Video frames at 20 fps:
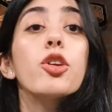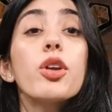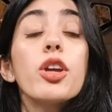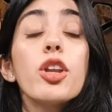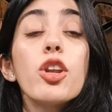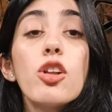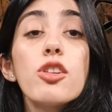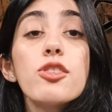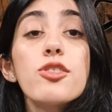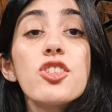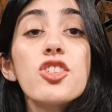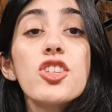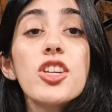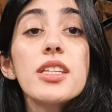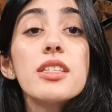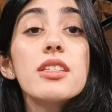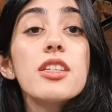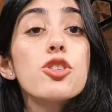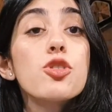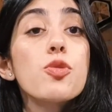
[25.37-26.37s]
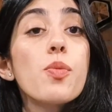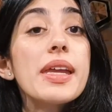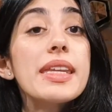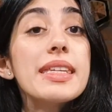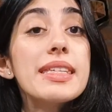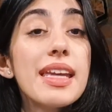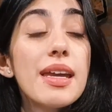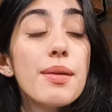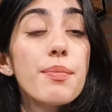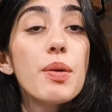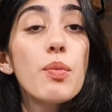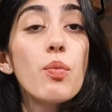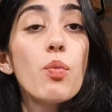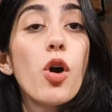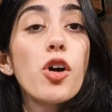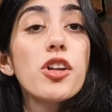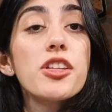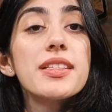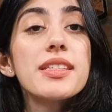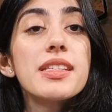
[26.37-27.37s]
You can also change the 20mm
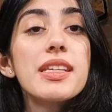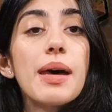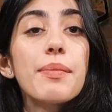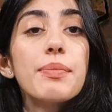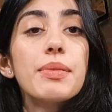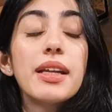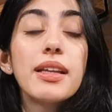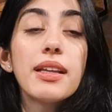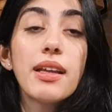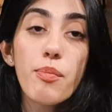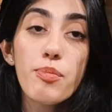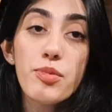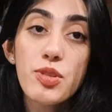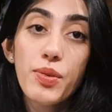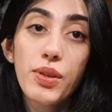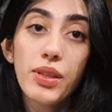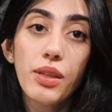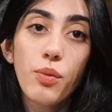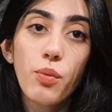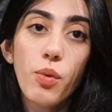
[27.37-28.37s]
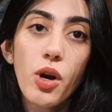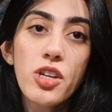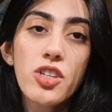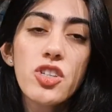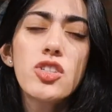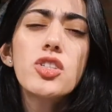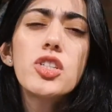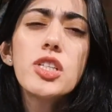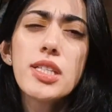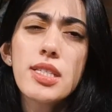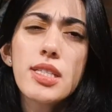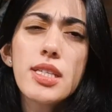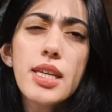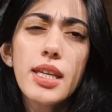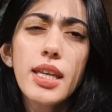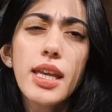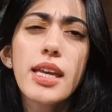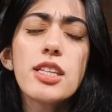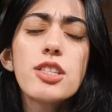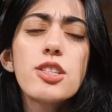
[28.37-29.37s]
watch strap that comes with the watch, just
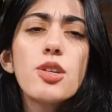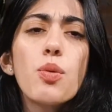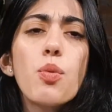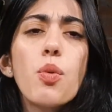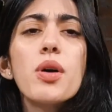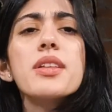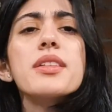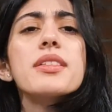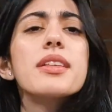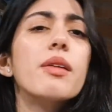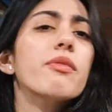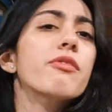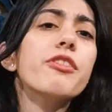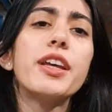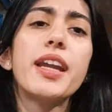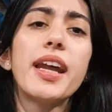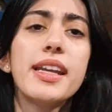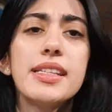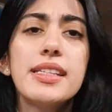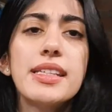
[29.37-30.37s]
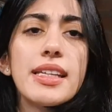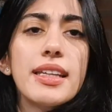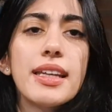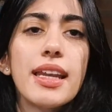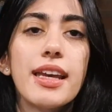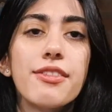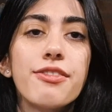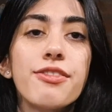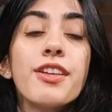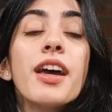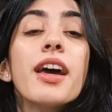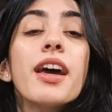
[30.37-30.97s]
in case you want some variety in life.